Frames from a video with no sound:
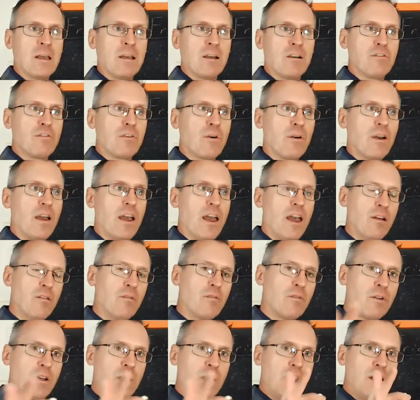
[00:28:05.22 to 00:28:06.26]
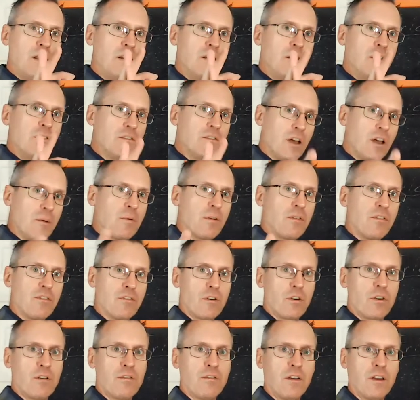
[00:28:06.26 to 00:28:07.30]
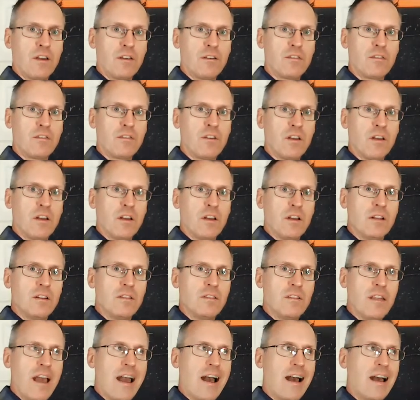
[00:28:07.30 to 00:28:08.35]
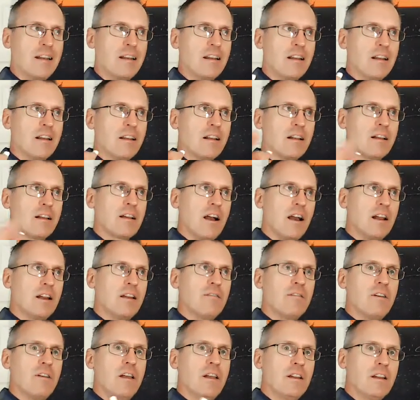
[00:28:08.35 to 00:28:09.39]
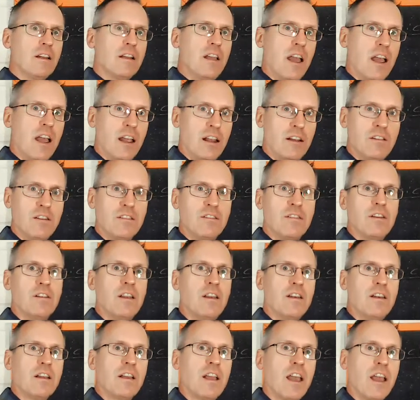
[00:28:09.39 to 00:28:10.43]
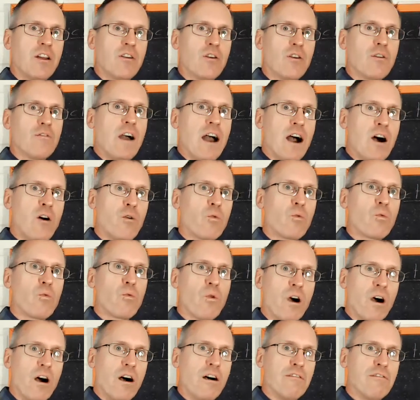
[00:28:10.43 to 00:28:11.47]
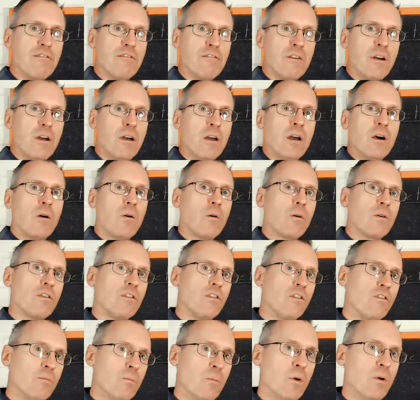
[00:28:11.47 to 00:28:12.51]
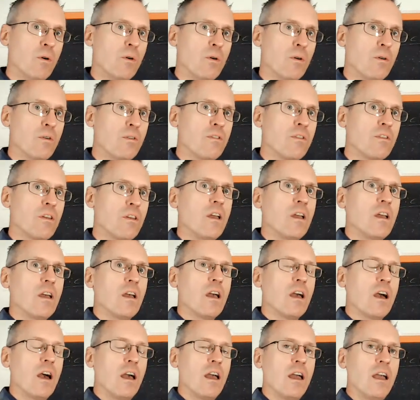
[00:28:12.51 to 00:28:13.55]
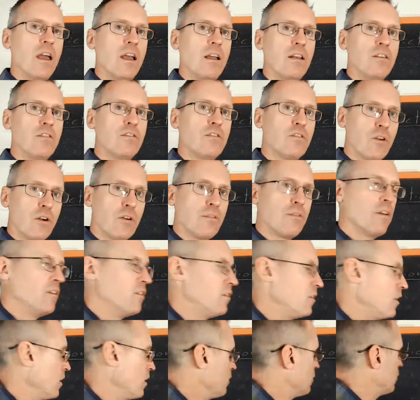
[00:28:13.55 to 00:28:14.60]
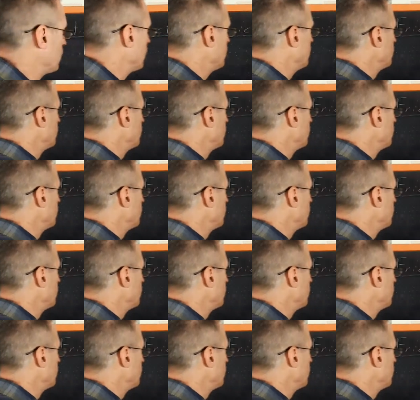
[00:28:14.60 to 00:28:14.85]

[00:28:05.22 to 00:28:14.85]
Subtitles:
for every type of surface that kind of indicates, it's an indicator of how rough or smooth a surface is, and